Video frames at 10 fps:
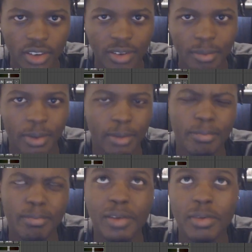but
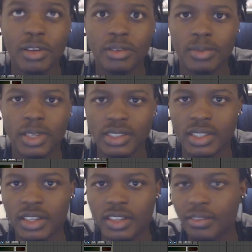maybe not
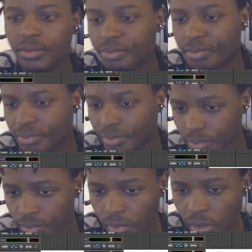mixing.
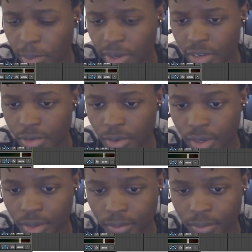But if you wanna